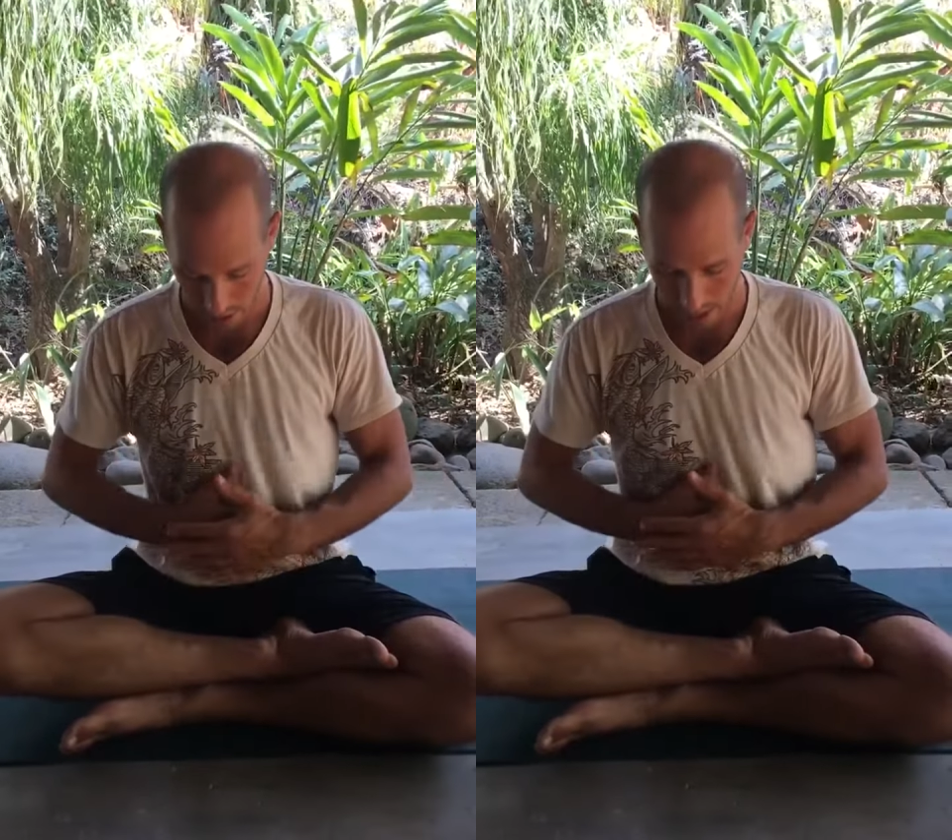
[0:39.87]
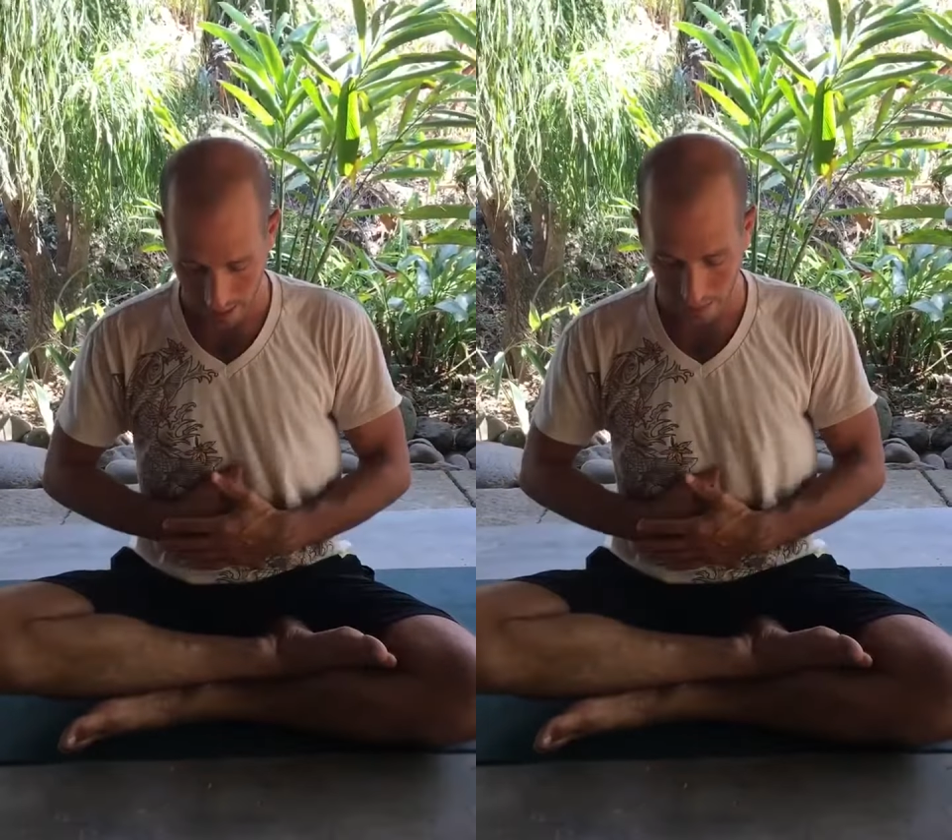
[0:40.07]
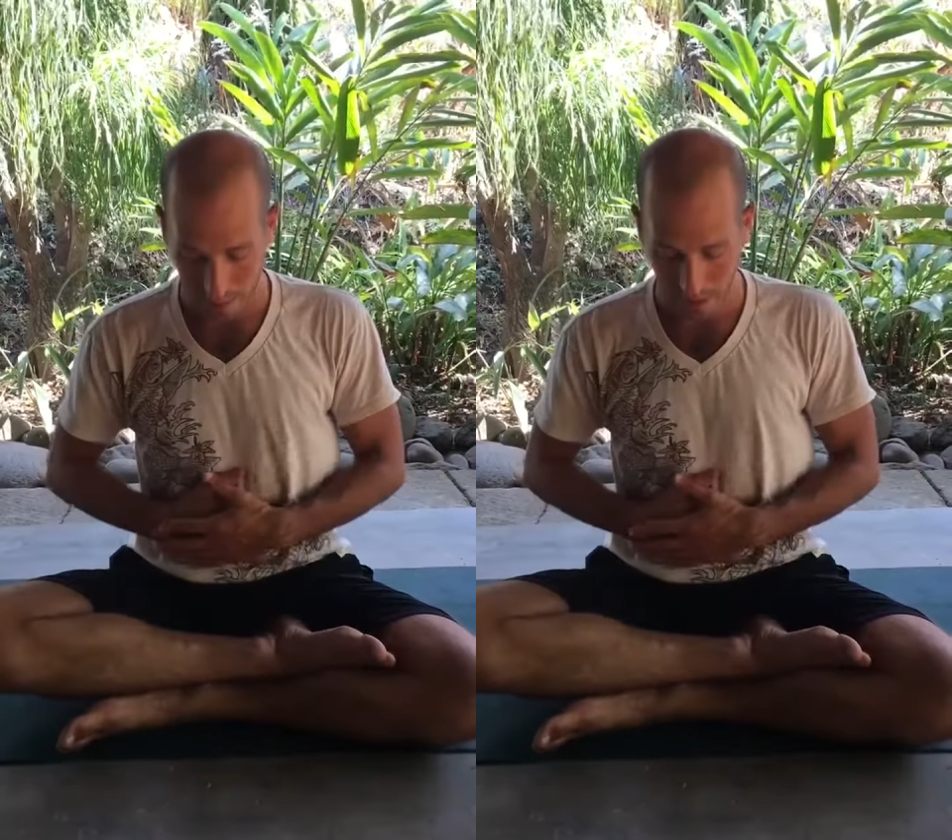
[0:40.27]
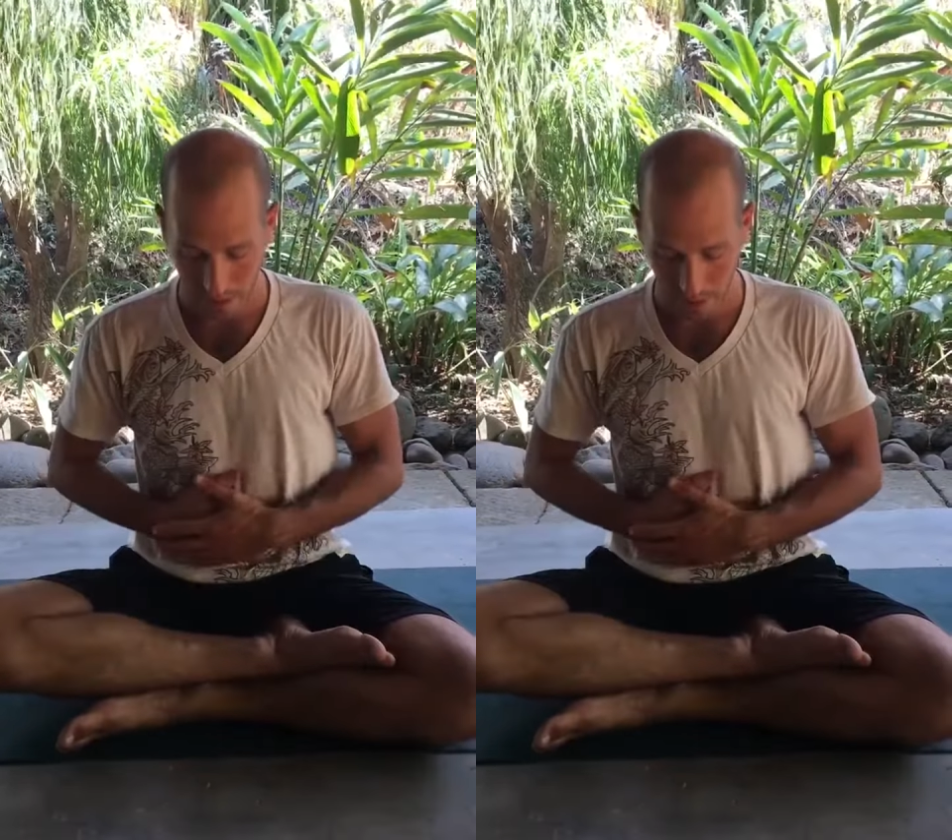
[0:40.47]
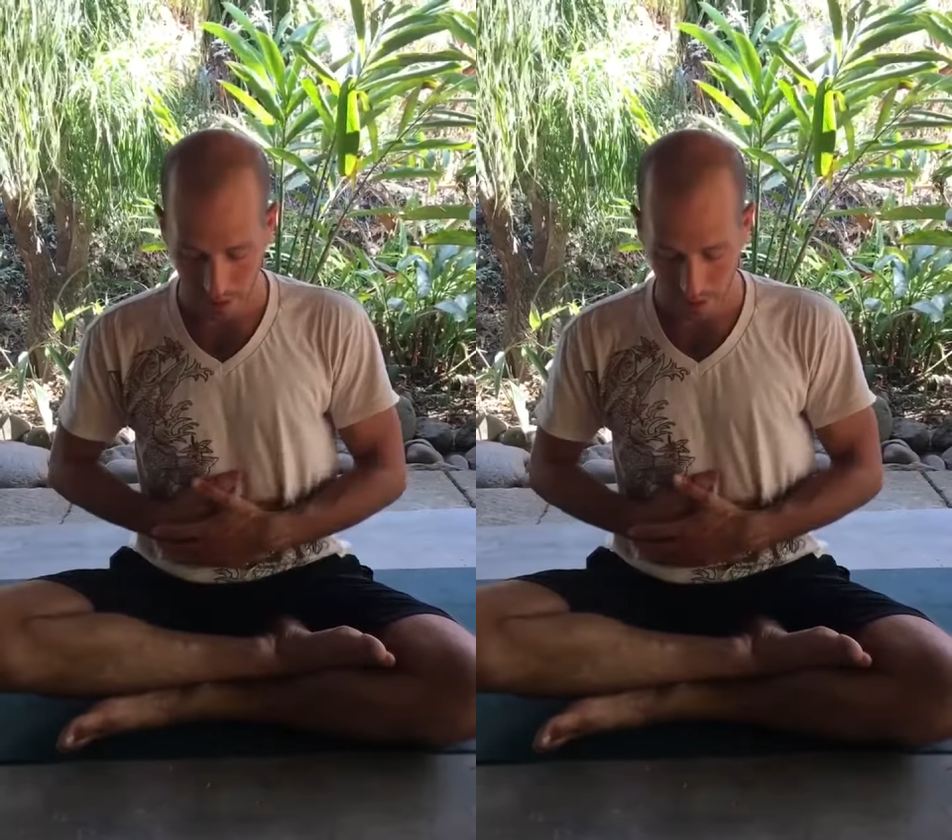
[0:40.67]
hands and
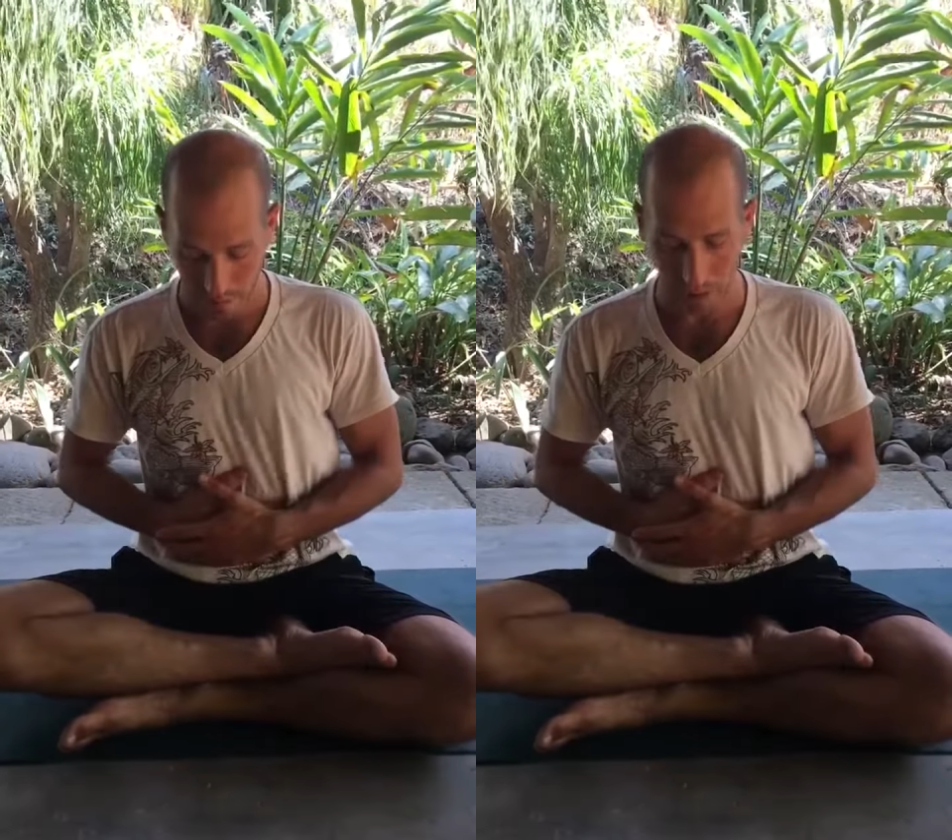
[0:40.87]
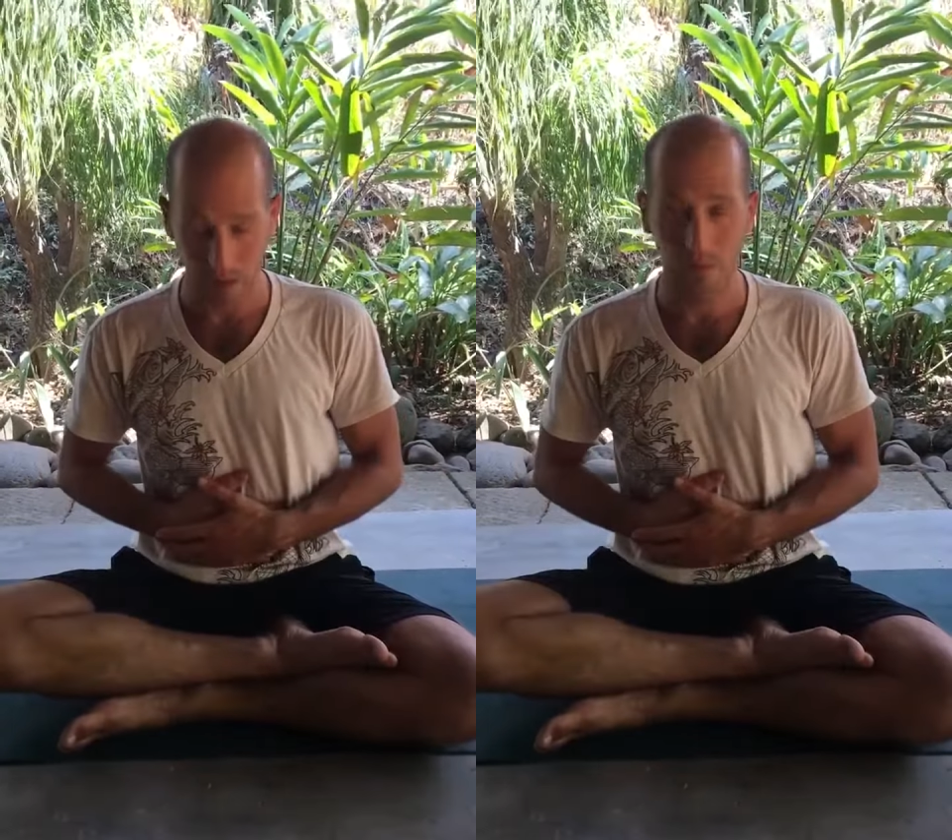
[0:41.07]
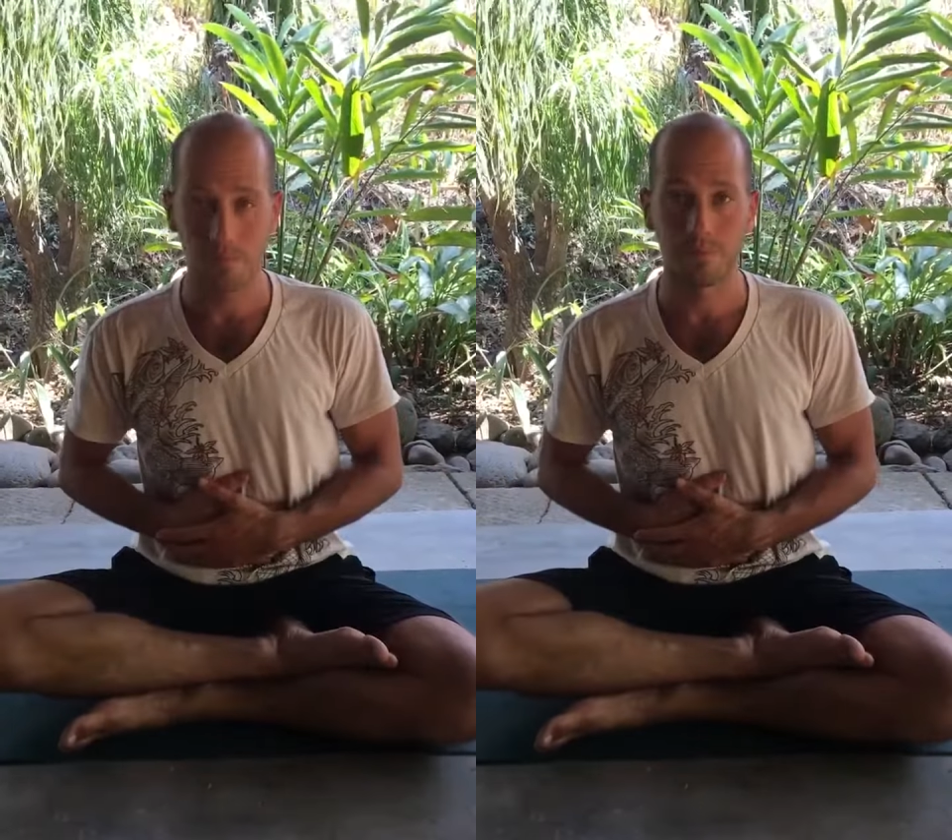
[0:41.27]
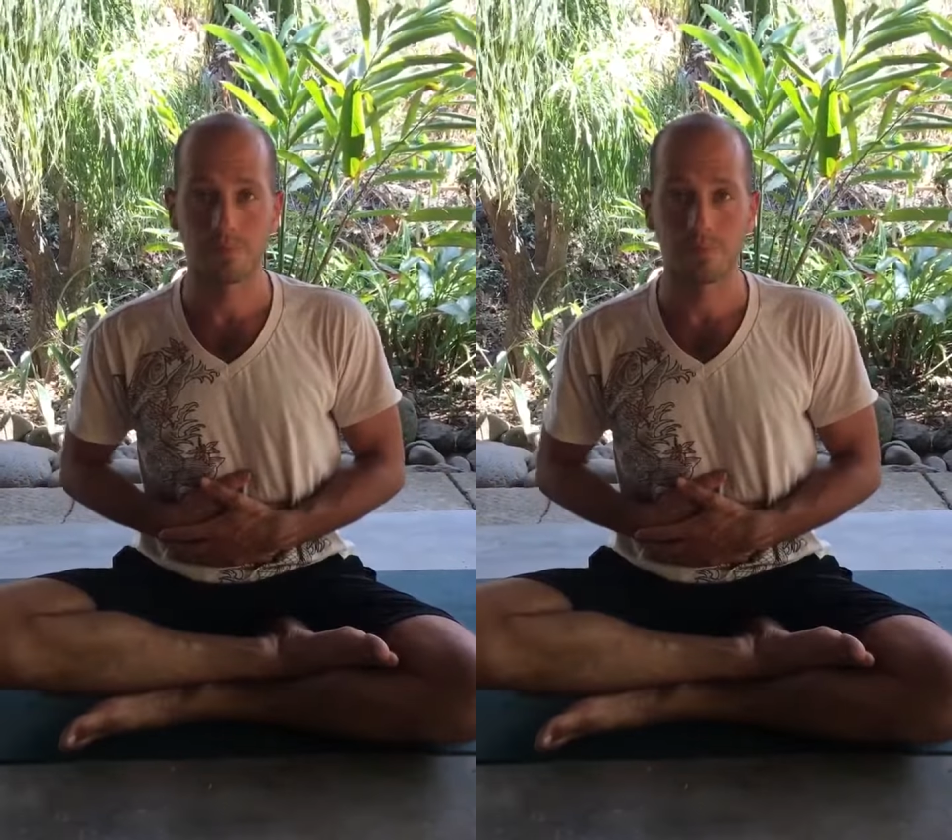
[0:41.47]
place them on your belly.